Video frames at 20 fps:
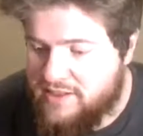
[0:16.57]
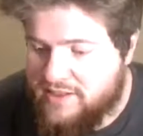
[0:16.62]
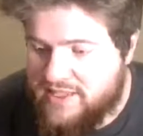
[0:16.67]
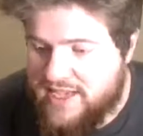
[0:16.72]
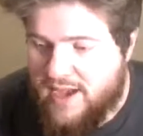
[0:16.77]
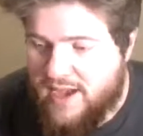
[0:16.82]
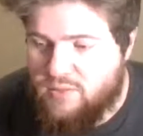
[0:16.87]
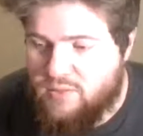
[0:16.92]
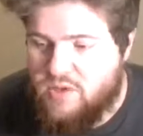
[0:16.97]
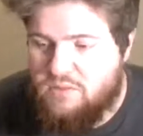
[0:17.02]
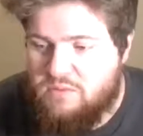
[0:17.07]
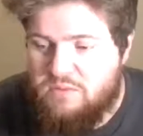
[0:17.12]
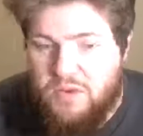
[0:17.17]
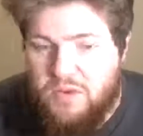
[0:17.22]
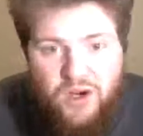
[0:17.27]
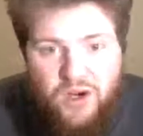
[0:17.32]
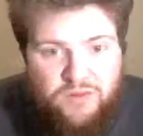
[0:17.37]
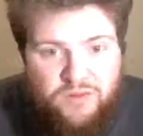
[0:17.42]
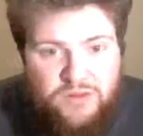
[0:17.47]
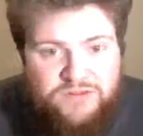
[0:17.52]
Captain
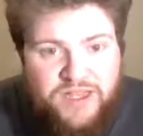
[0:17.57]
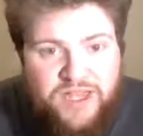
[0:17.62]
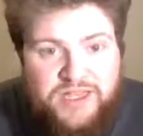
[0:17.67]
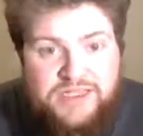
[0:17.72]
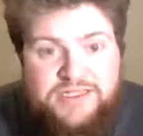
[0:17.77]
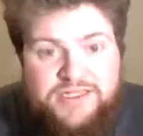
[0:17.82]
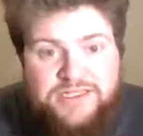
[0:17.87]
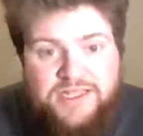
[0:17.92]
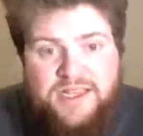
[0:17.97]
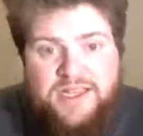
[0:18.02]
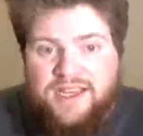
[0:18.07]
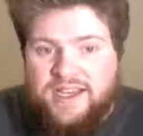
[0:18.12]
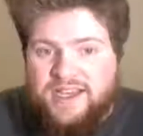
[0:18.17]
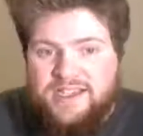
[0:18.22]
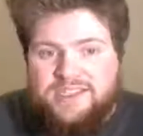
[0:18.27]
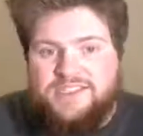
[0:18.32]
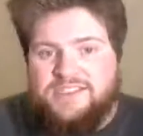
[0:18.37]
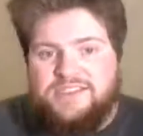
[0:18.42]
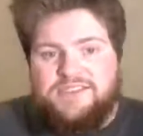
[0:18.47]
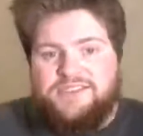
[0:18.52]
Marvel fan. It
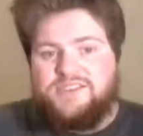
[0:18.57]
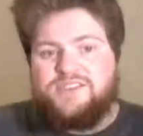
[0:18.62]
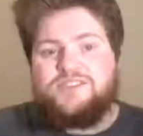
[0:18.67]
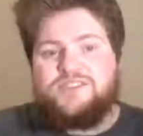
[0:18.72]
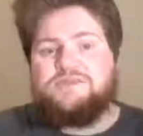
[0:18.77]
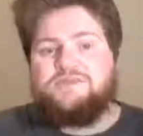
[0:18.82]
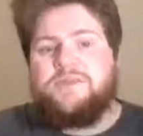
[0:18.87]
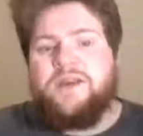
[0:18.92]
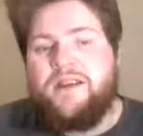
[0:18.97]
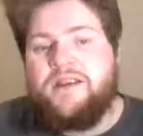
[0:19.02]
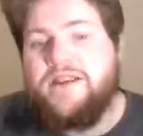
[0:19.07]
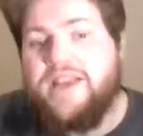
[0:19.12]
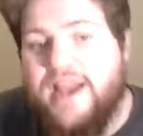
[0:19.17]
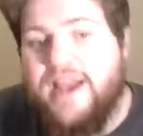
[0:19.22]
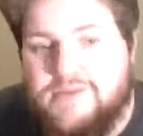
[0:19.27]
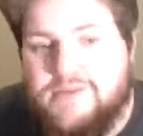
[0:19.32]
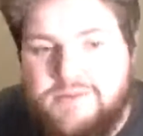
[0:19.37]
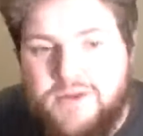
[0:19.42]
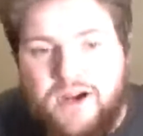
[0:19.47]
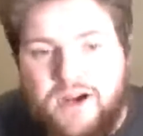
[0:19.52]
just suits him better.
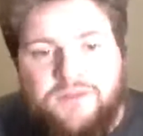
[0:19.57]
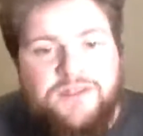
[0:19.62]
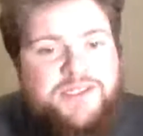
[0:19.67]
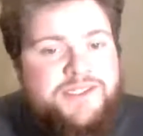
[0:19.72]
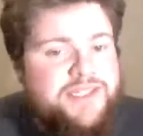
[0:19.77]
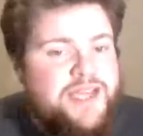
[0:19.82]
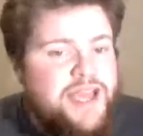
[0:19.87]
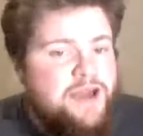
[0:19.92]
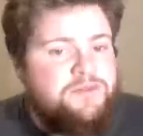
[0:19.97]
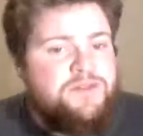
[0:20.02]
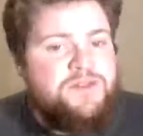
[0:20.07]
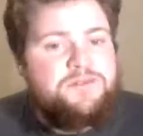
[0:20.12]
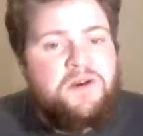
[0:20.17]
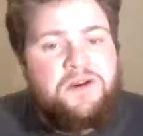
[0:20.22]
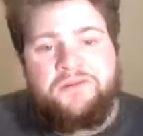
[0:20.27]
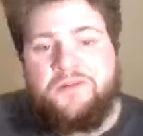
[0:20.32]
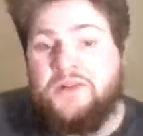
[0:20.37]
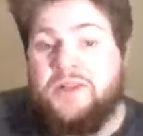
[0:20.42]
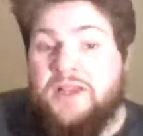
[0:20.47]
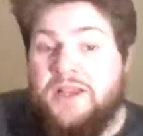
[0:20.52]
Captain Marvel, he's Captain
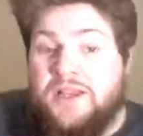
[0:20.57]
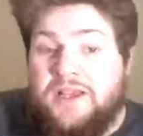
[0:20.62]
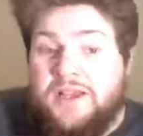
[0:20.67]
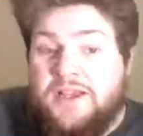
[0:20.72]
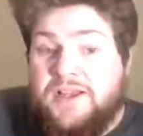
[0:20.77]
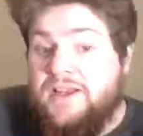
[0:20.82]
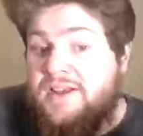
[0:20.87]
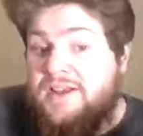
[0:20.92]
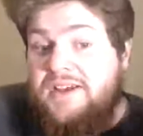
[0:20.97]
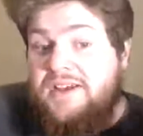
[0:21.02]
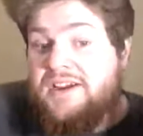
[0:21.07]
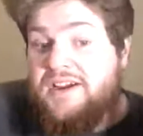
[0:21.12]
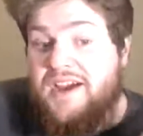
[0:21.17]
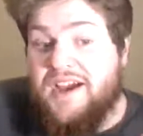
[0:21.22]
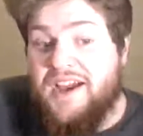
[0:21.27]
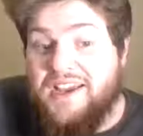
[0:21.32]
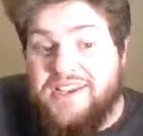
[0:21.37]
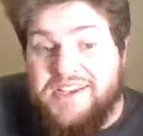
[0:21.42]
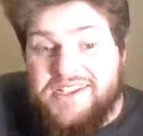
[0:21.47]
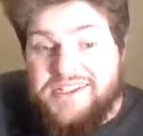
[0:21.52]
Marvel.
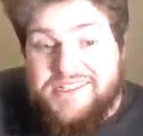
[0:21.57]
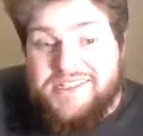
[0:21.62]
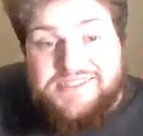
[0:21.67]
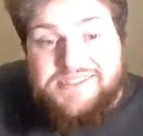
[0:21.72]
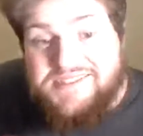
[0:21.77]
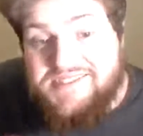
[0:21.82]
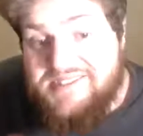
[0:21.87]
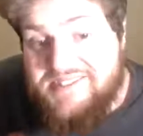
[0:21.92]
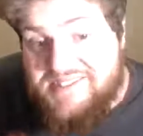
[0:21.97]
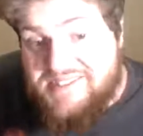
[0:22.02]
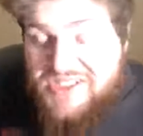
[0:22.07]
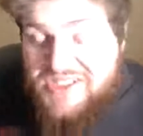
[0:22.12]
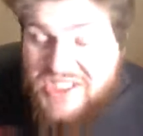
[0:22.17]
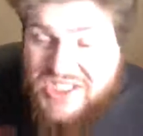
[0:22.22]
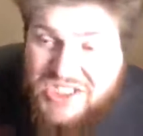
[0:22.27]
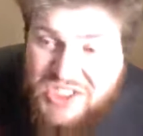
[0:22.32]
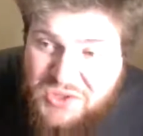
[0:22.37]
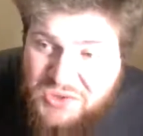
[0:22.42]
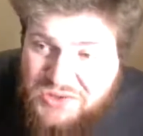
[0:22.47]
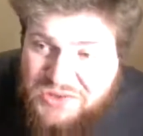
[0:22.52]
I
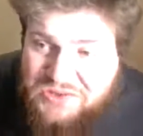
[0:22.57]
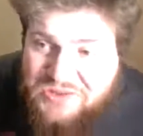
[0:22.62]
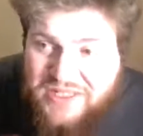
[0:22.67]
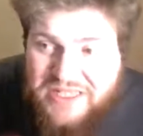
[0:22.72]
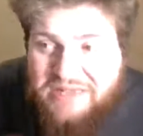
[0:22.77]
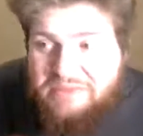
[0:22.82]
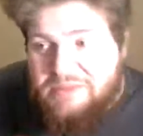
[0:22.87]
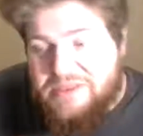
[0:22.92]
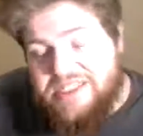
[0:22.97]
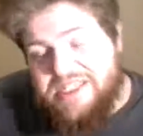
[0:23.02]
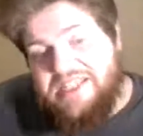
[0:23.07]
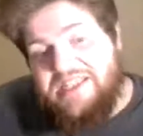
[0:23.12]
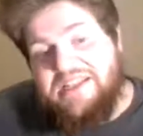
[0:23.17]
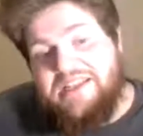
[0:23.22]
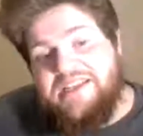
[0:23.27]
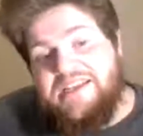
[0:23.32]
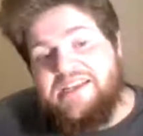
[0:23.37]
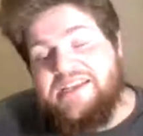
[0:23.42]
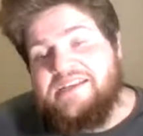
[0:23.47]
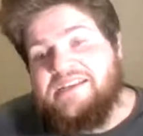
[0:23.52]
don't really
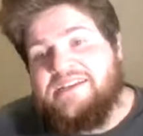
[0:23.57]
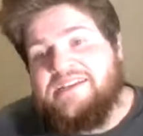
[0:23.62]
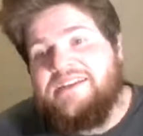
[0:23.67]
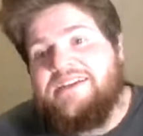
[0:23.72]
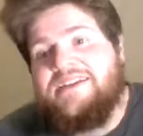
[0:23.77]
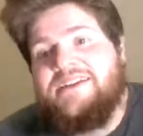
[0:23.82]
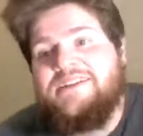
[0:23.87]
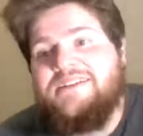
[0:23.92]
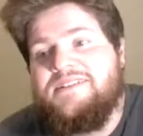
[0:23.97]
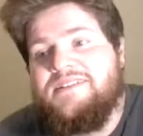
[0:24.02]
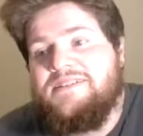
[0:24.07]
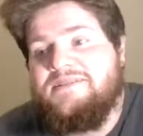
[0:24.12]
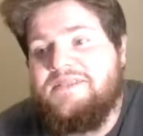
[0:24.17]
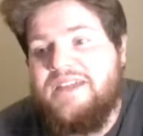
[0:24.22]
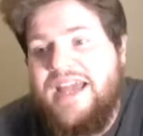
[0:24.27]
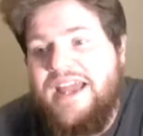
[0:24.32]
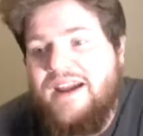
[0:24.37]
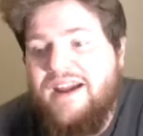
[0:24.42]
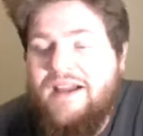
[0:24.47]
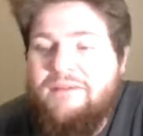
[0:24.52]
particularly...
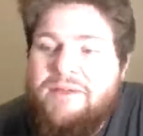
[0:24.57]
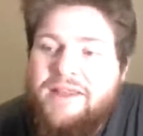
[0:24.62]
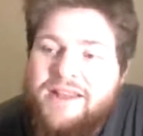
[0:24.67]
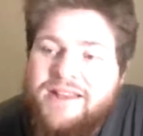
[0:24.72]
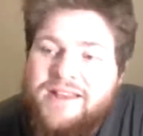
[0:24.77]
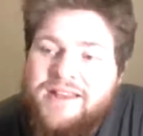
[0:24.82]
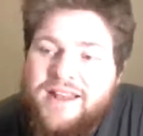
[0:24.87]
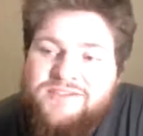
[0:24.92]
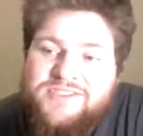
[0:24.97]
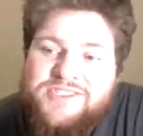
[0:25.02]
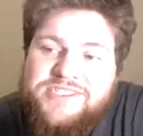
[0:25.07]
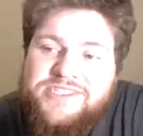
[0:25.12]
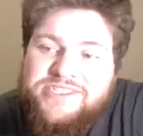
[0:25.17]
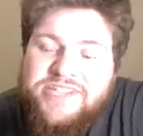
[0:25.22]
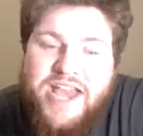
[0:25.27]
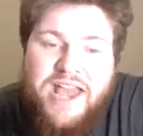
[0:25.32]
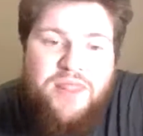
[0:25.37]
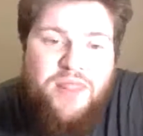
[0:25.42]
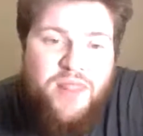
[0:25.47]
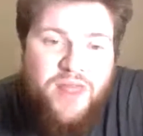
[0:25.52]
I just
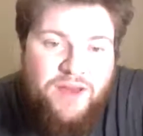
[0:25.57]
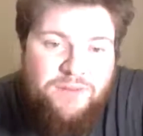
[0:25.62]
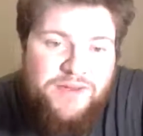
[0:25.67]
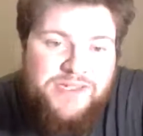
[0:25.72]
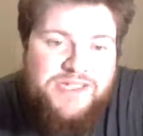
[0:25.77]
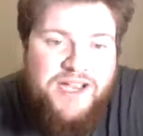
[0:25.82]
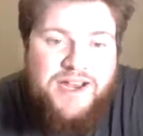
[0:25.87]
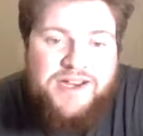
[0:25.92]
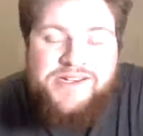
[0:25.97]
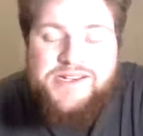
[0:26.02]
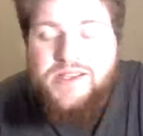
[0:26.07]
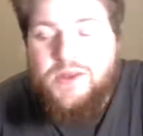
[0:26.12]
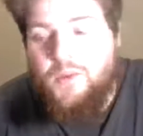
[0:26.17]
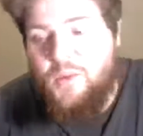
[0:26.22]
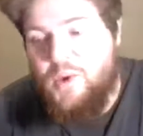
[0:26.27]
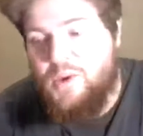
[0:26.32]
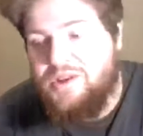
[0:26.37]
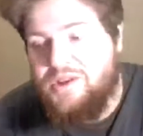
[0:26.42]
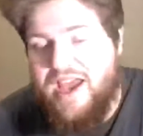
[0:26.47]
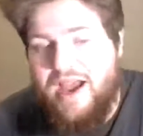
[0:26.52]
said that I'm a
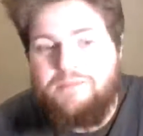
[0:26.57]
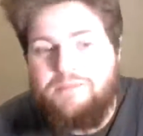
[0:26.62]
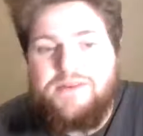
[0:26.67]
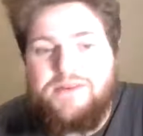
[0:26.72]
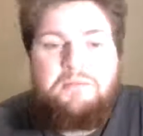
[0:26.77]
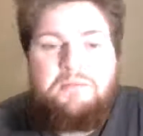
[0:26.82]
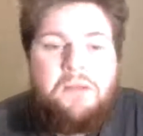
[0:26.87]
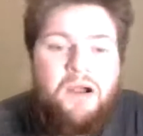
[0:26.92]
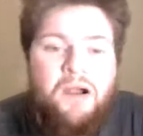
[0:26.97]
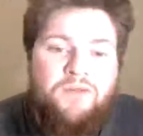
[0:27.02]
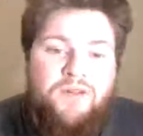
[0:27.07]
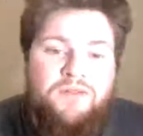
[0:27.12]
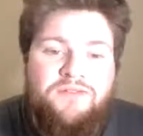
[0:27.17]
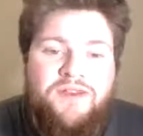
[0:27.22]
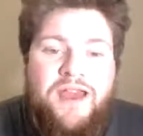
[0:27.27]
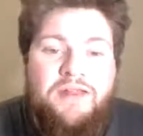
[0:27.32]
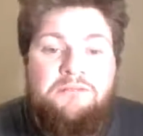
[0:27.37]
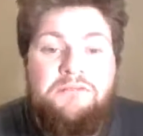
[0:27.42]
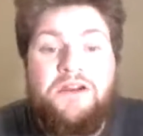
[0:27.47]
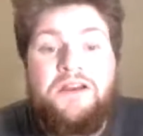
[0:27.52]
dyed-in-the-wool Captain Marvel
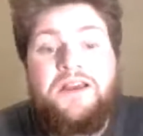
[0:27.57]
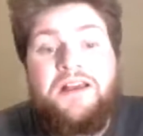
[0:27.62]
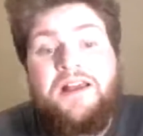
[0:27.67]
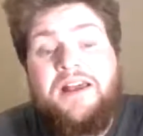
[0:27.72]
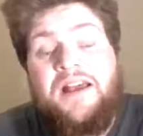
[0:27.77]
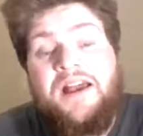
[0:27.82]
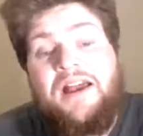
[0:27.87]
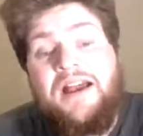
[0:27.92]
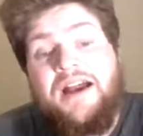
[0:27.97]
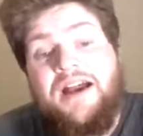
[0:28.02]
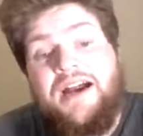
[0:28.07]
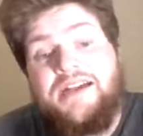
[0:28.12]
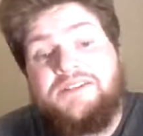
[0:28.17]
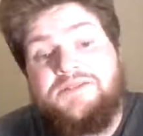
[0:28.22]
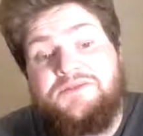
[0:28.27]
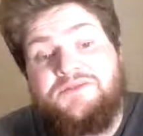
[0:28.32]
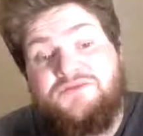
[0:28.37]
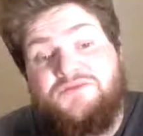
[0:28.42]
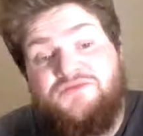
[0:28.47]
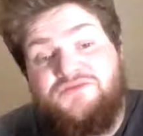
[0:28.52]
fan, but I
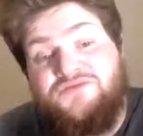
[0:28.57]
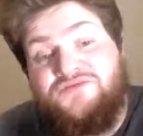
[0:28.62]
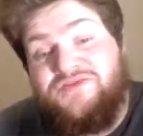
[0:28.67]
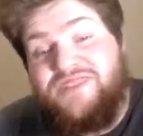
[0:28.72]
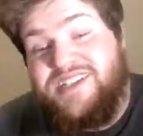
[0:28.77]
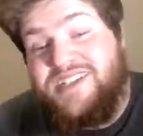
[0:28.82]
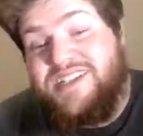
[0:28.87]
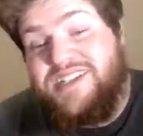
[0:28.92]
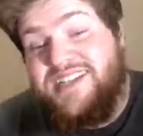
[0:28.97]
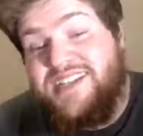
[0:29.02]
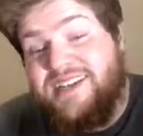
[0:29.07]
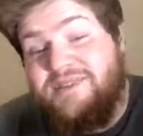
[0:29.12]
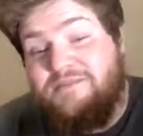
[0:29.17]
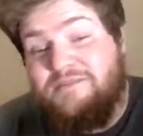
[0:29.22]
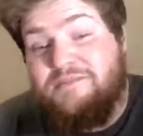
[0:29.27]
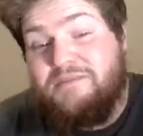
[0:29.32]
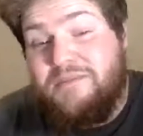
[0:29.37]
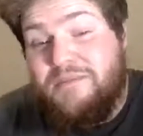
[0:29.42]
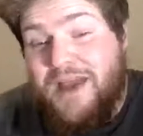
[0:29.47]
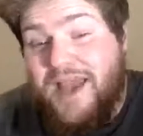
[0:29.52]
don't really
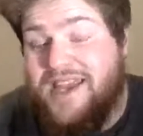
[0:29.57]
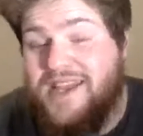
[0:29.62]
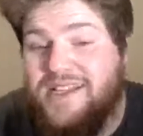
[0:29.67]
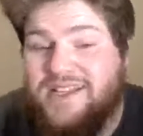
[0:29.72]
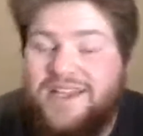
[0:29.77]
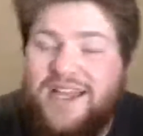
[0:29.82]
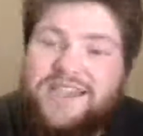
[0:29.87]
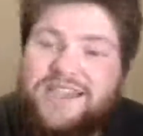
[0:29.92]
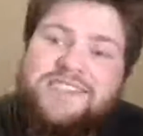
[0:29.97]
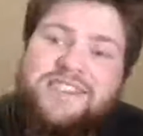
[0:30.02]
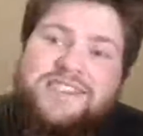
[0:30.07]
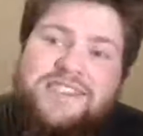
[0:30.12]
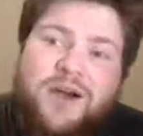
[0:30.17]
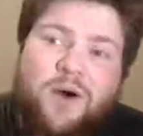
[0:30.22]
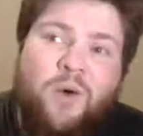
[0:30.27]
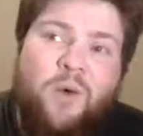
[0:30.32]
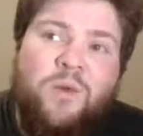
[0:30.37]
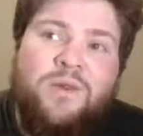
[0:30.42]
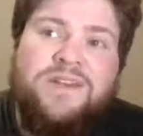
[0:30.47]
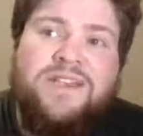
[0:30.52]
mind. It's a
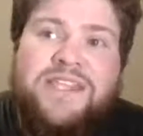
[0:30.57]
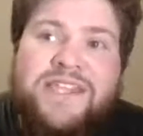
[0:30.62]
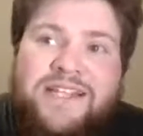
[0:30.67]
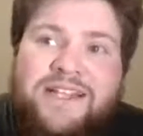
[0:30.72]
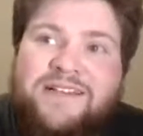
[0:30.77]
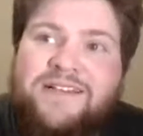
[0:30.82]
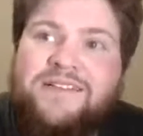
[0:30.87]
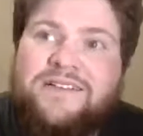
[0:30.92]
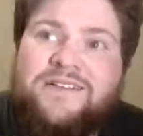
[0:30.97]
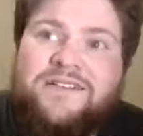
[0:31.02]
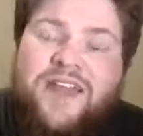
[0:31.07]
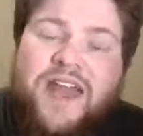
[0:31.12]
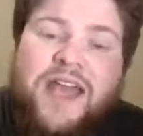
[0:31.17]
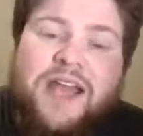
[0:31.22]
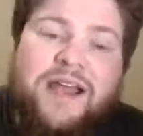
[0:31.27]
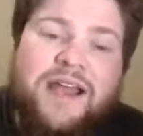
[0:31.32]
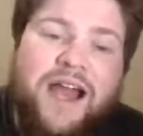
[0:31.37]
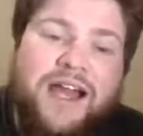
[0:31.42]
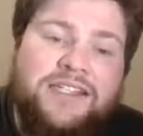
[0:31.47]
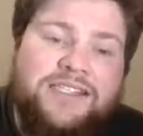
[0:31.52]
whole legal
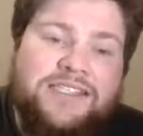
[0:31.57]
thing.